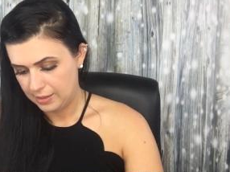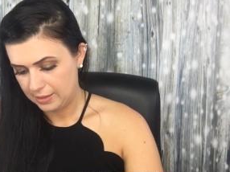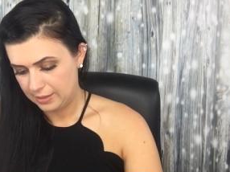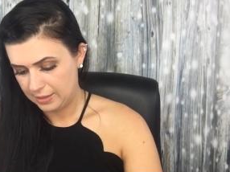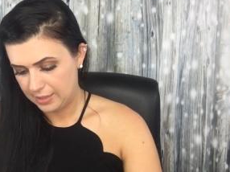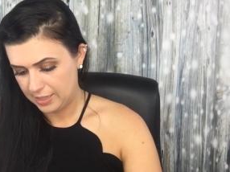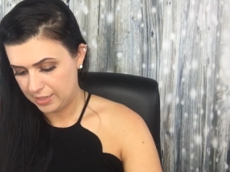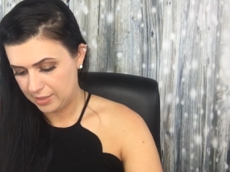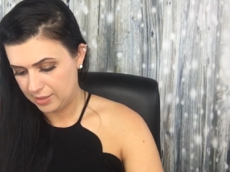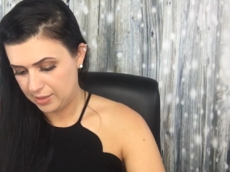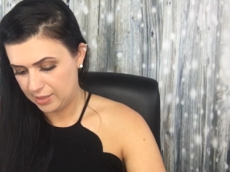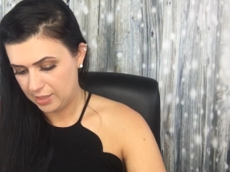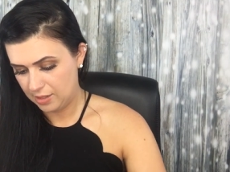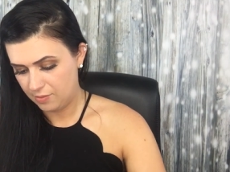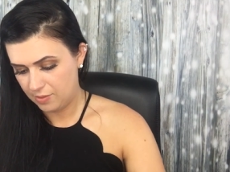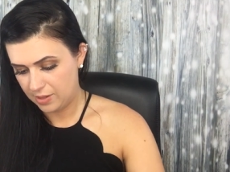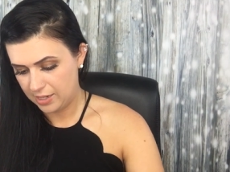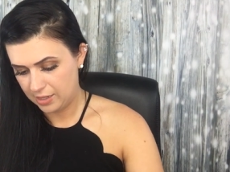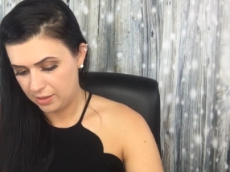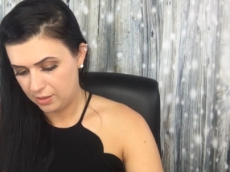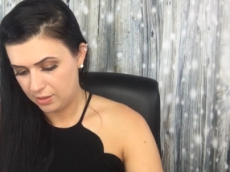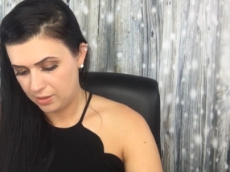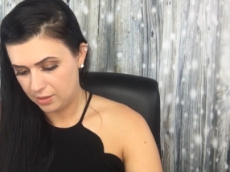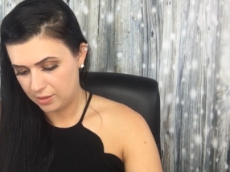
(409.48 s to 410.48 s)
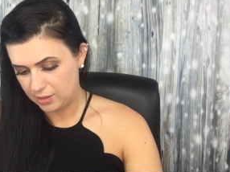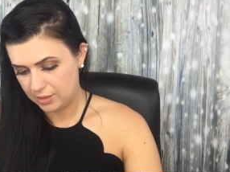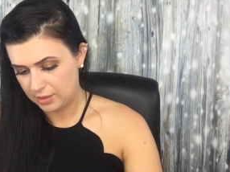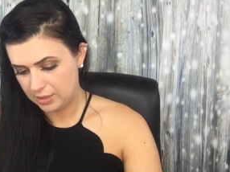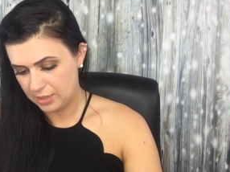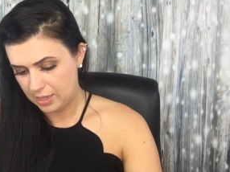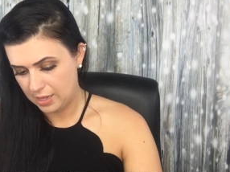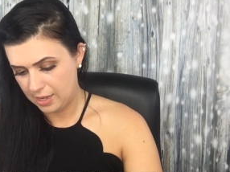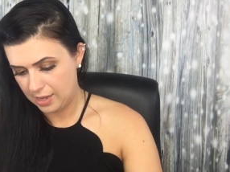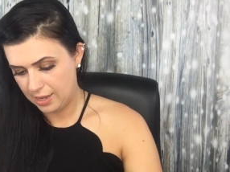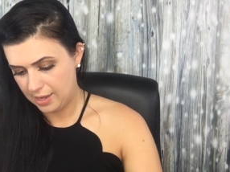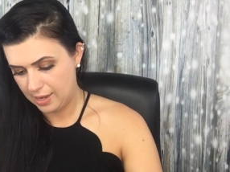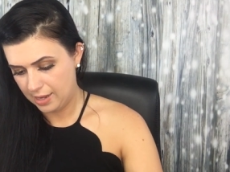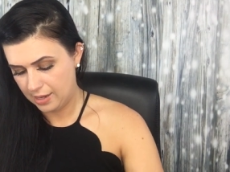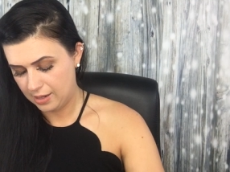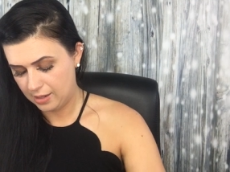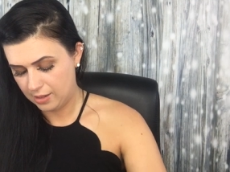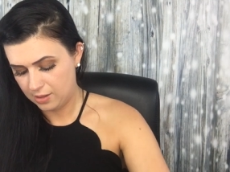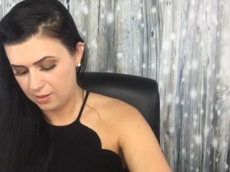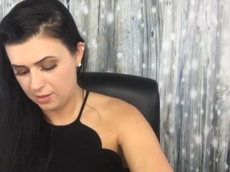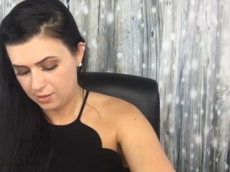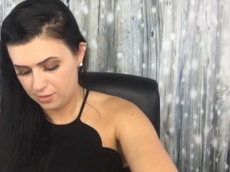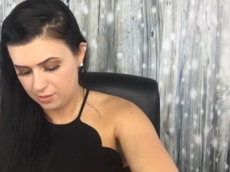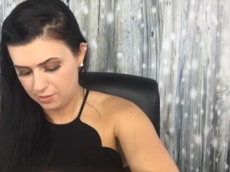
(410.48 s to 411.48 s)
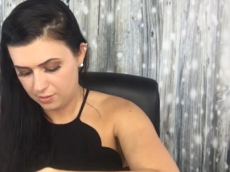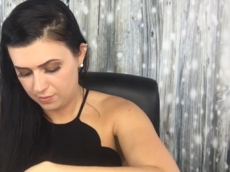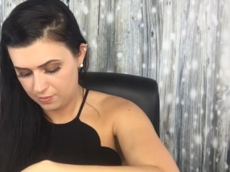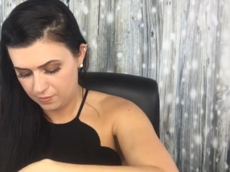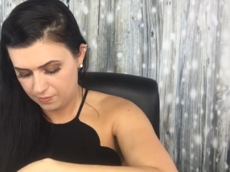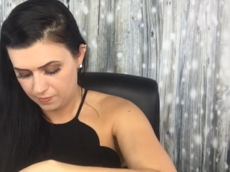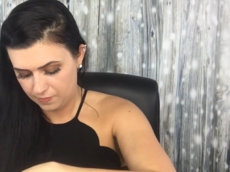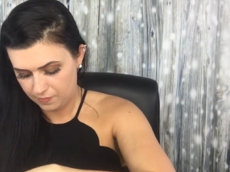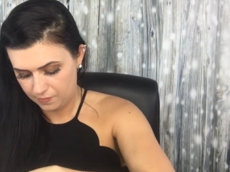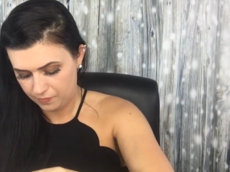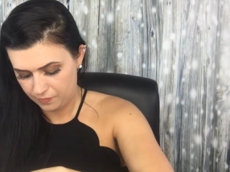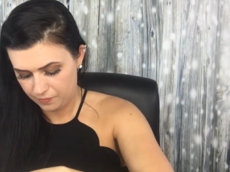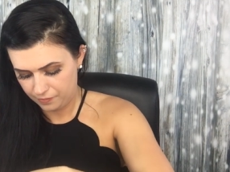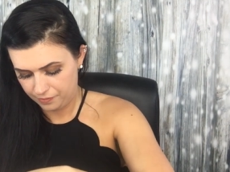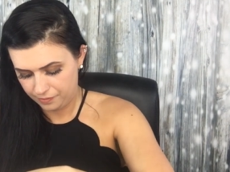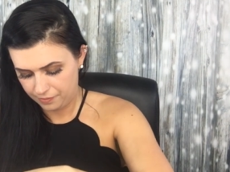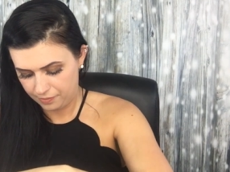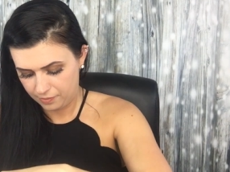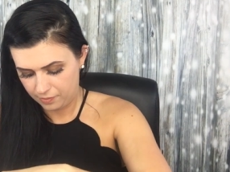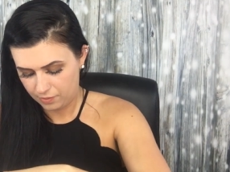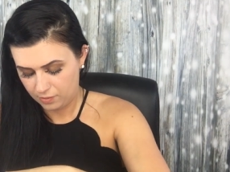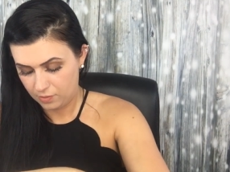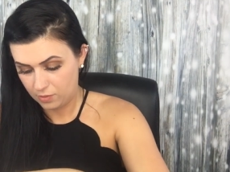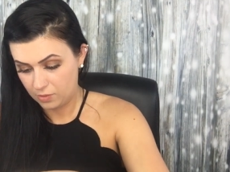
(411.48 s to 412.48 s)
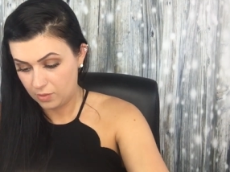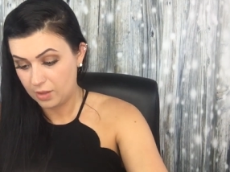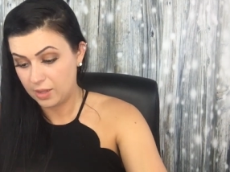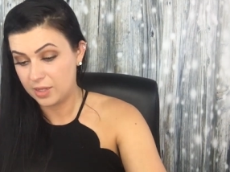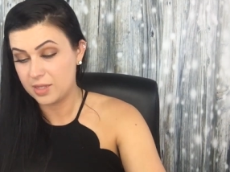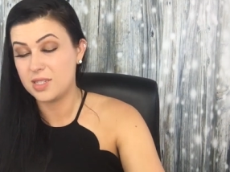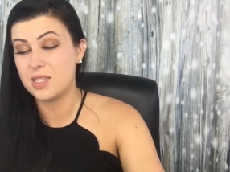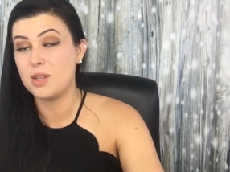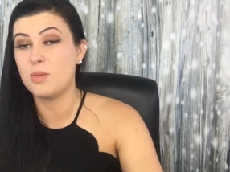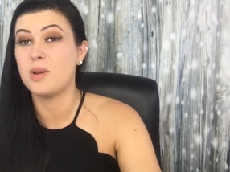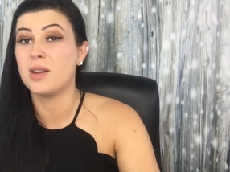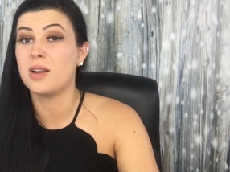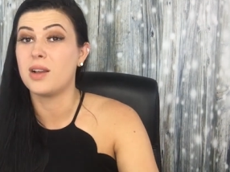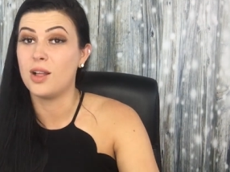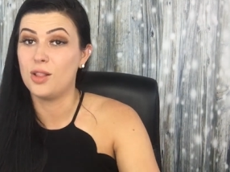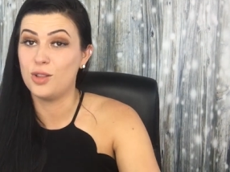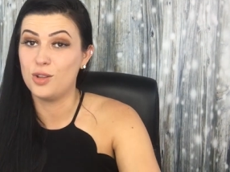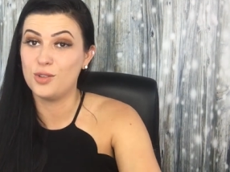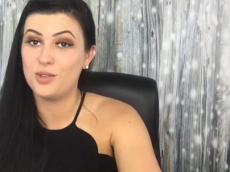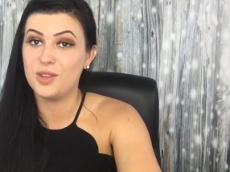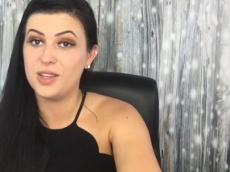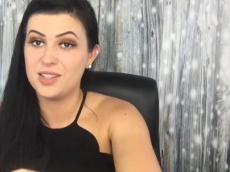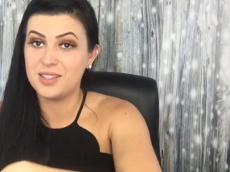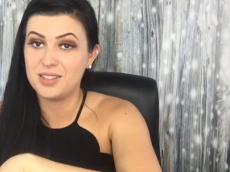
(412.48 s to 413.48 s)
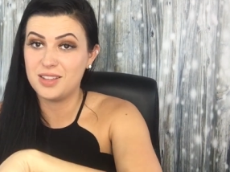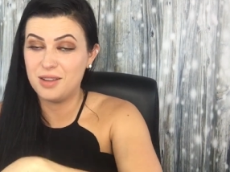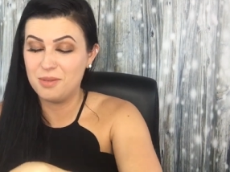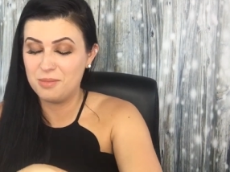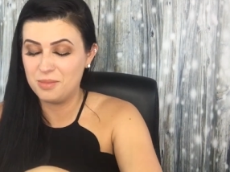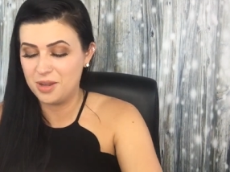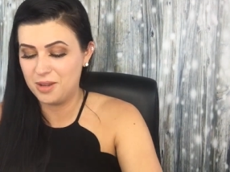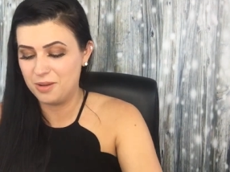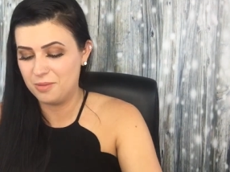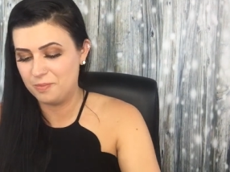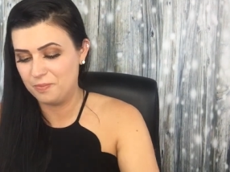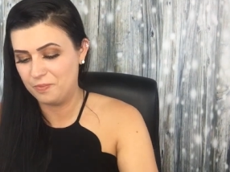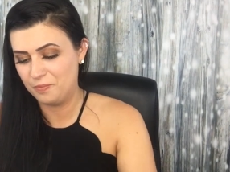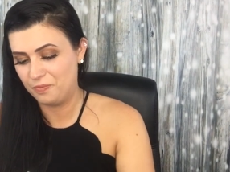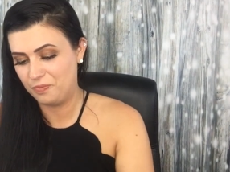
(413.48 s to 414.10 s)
Let's see what it looks like. Let's see what color they sent me.